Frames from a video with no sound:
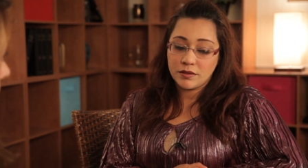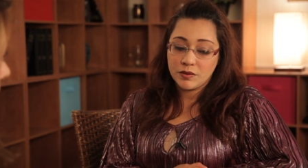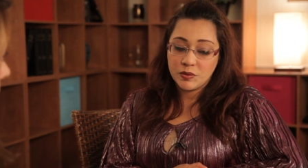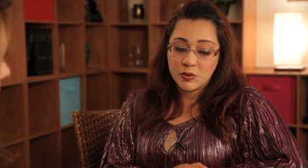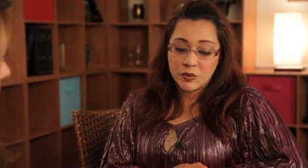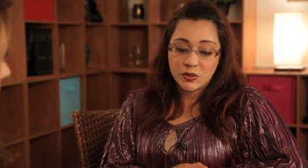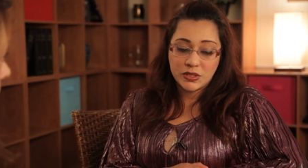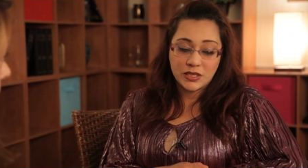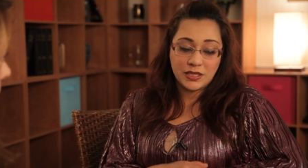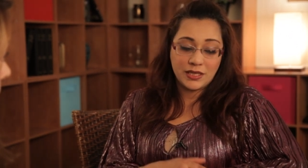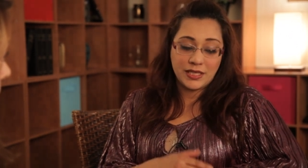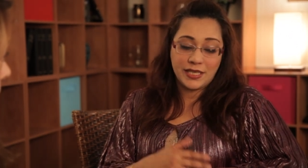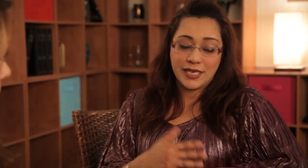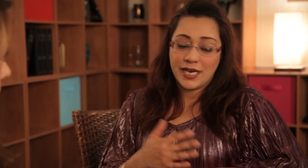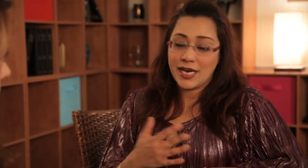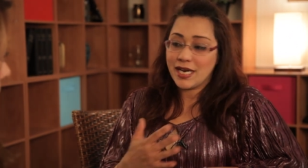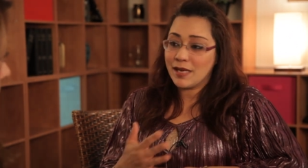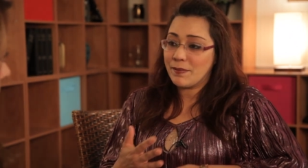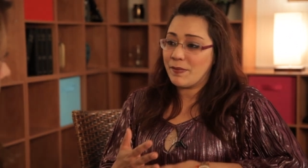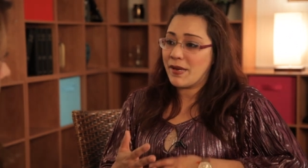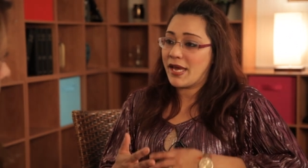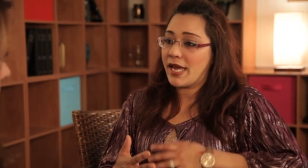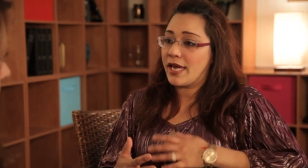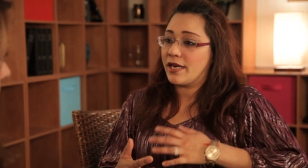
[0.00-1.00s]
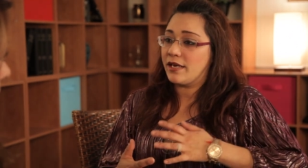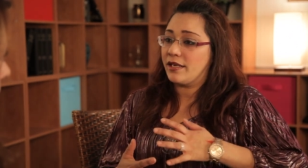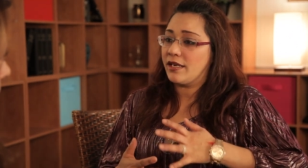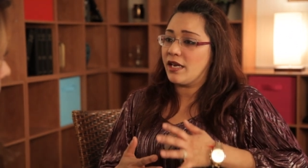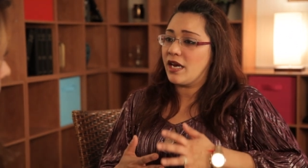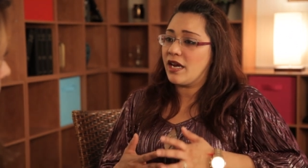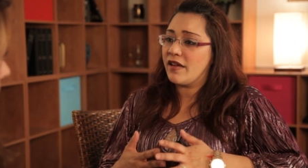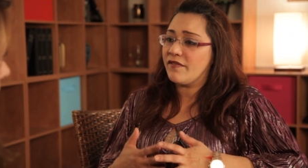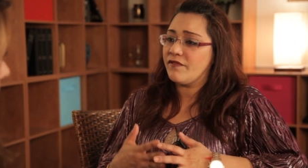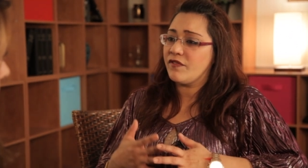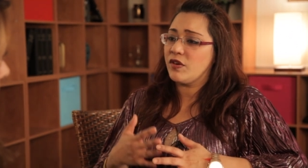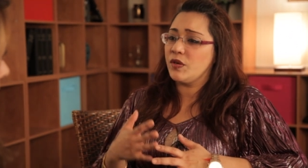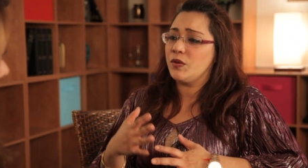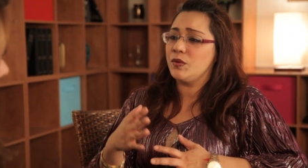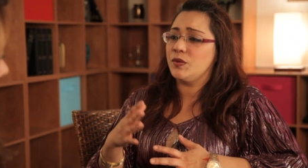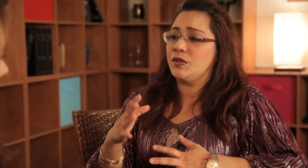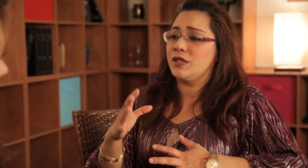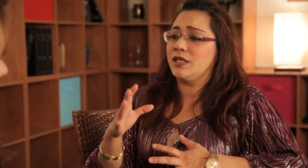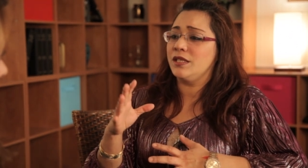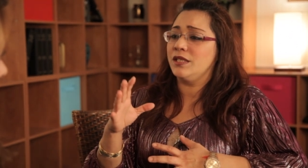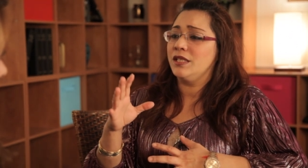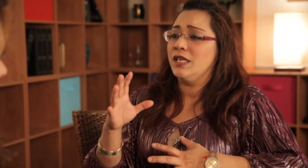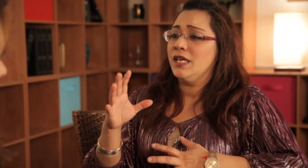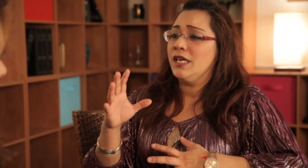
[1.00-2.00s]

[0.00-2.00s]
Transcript: using the iPad and iPhones